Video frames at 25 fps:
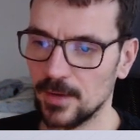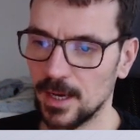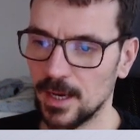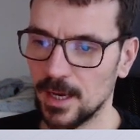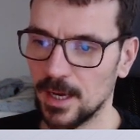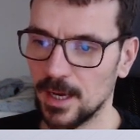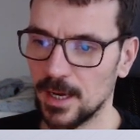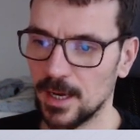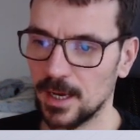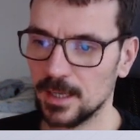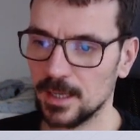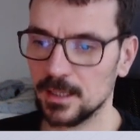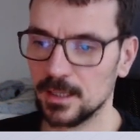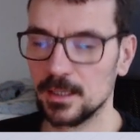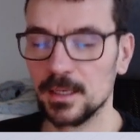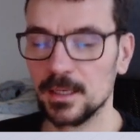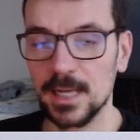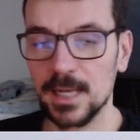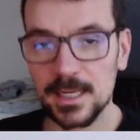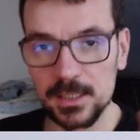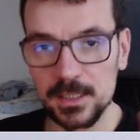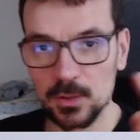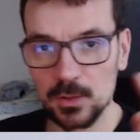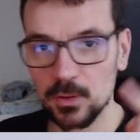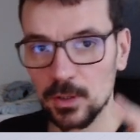And in
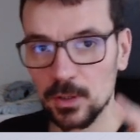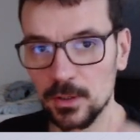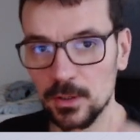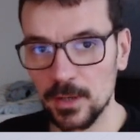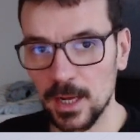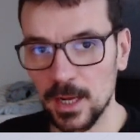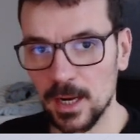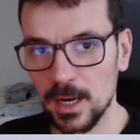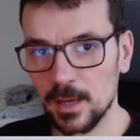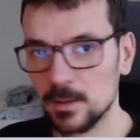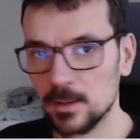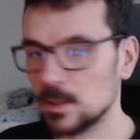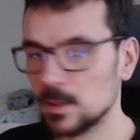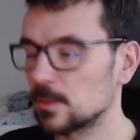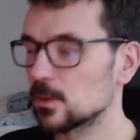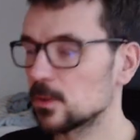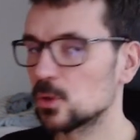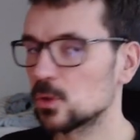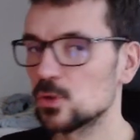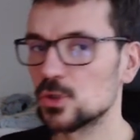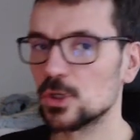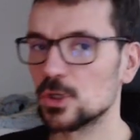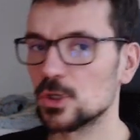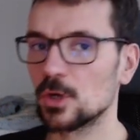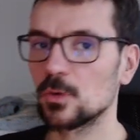next tutorial I'm going
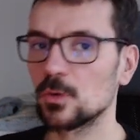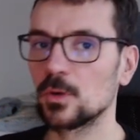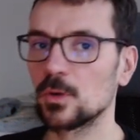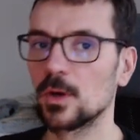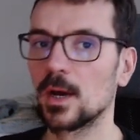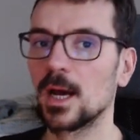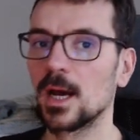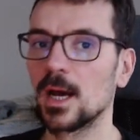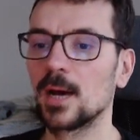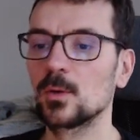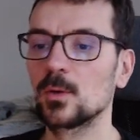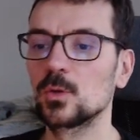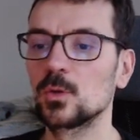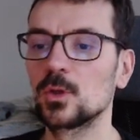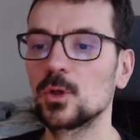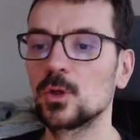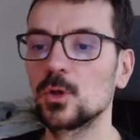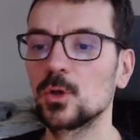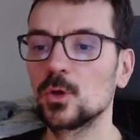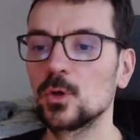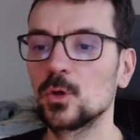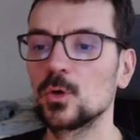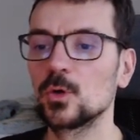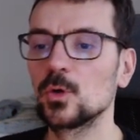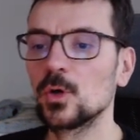to show you how
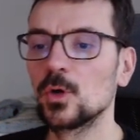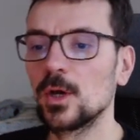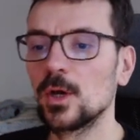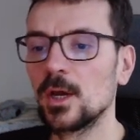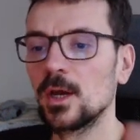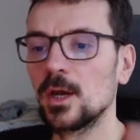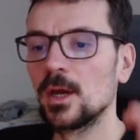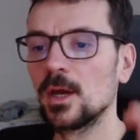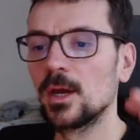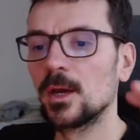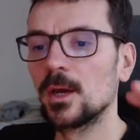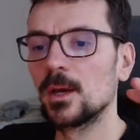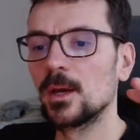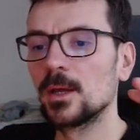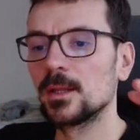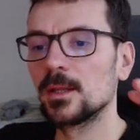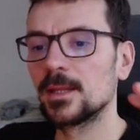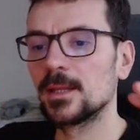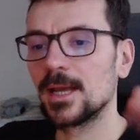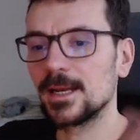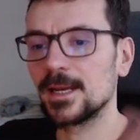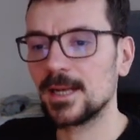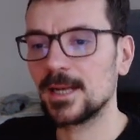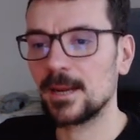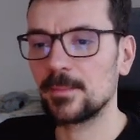to
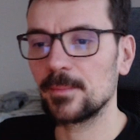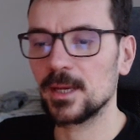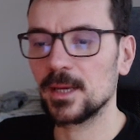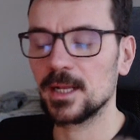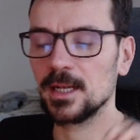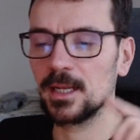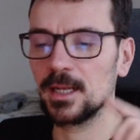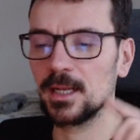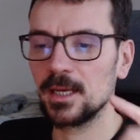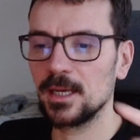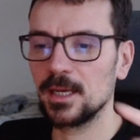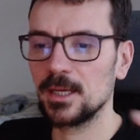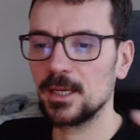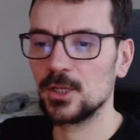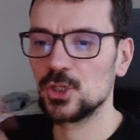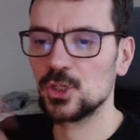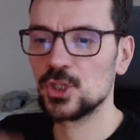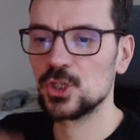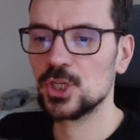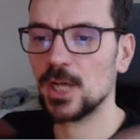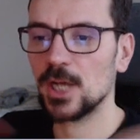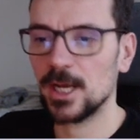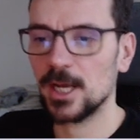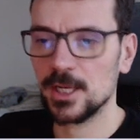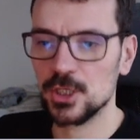dynamically
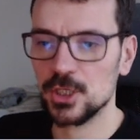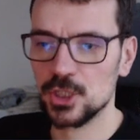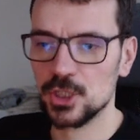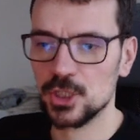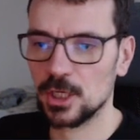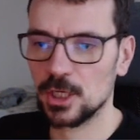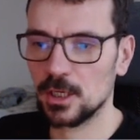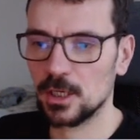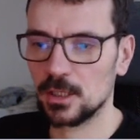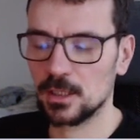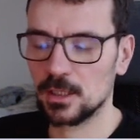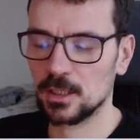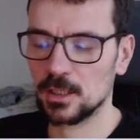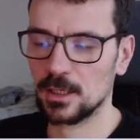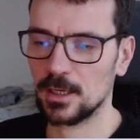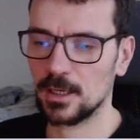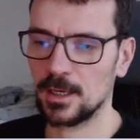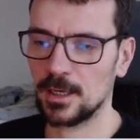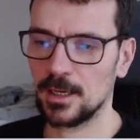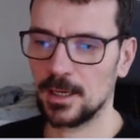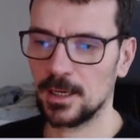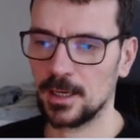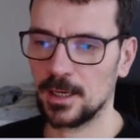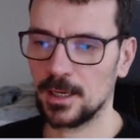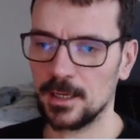change it
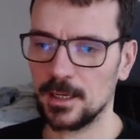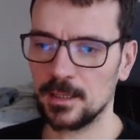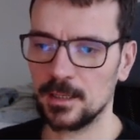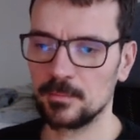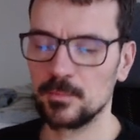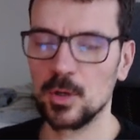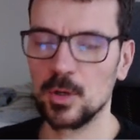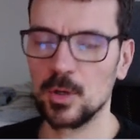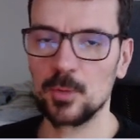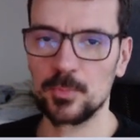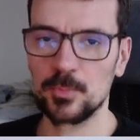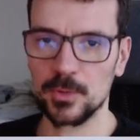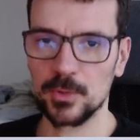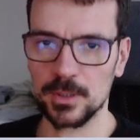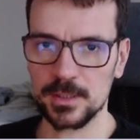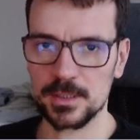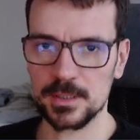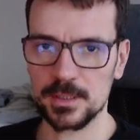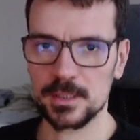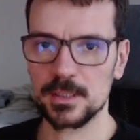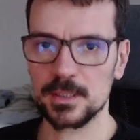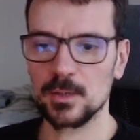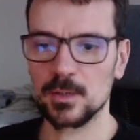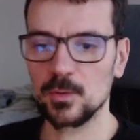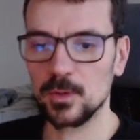in
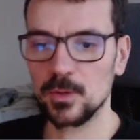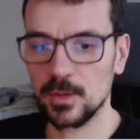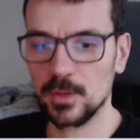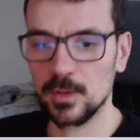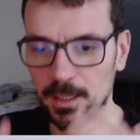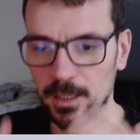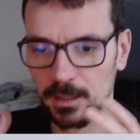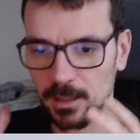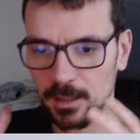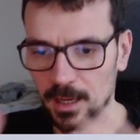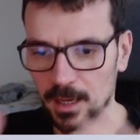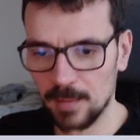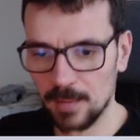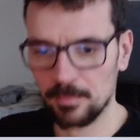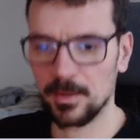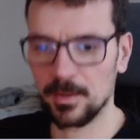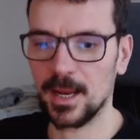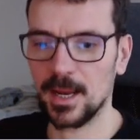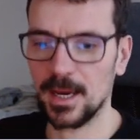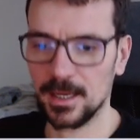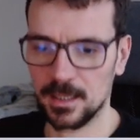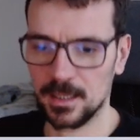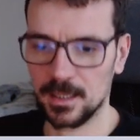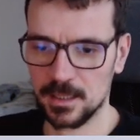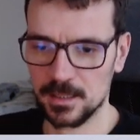blueprints, so you can
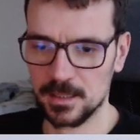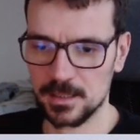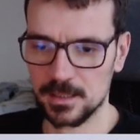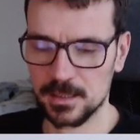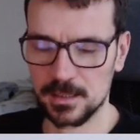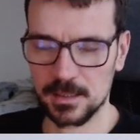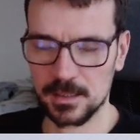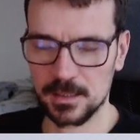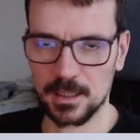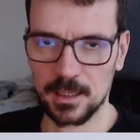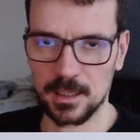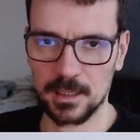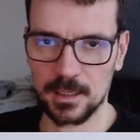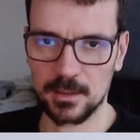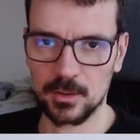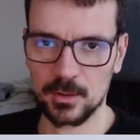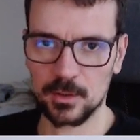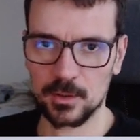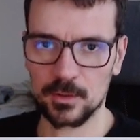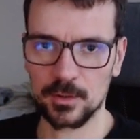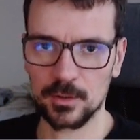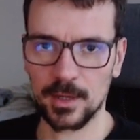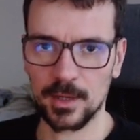apply this to your